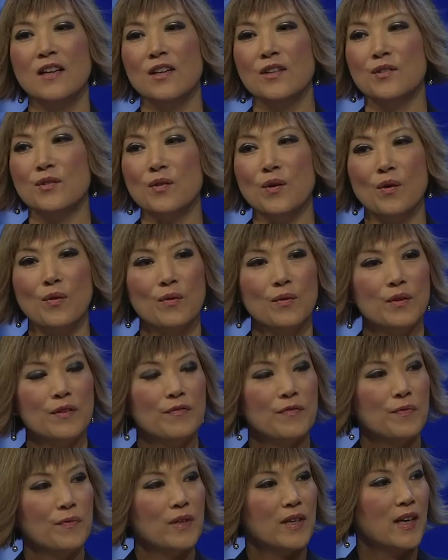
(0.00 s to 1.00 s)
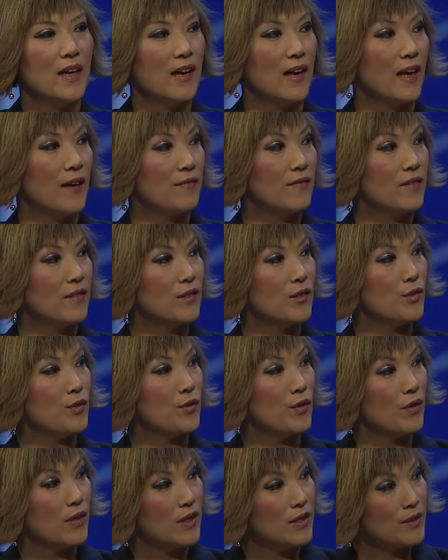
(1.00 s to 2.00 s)
So if we can have this
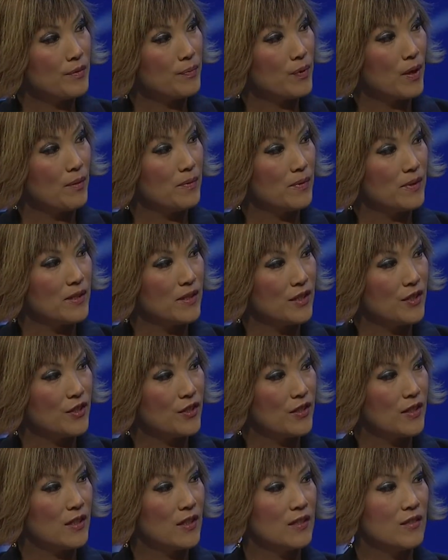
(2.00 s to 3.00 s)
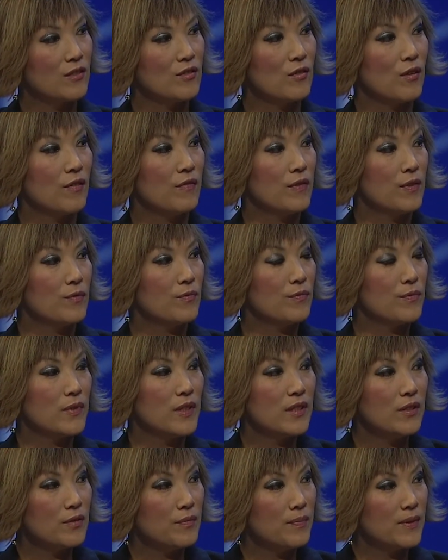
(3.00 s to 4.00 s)
joint proposition and solving
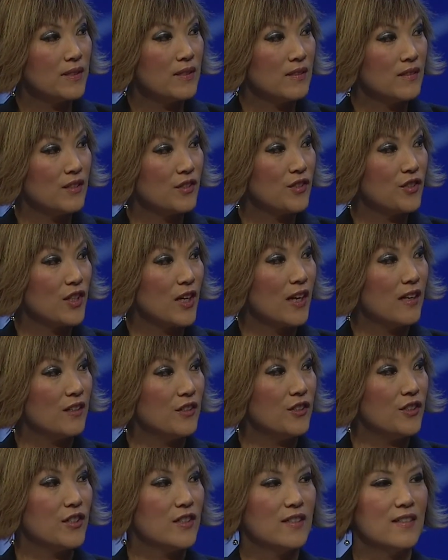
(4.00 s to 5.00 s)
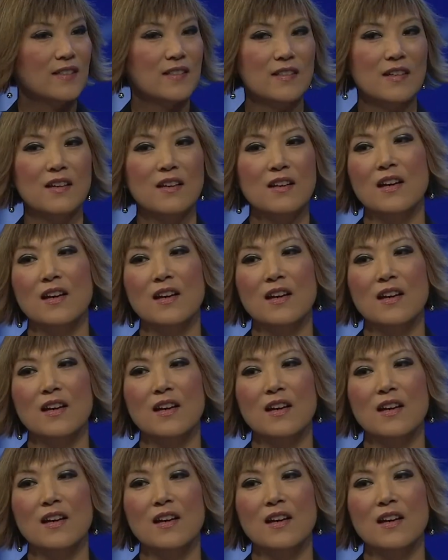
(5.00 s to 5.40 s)
real business challenges,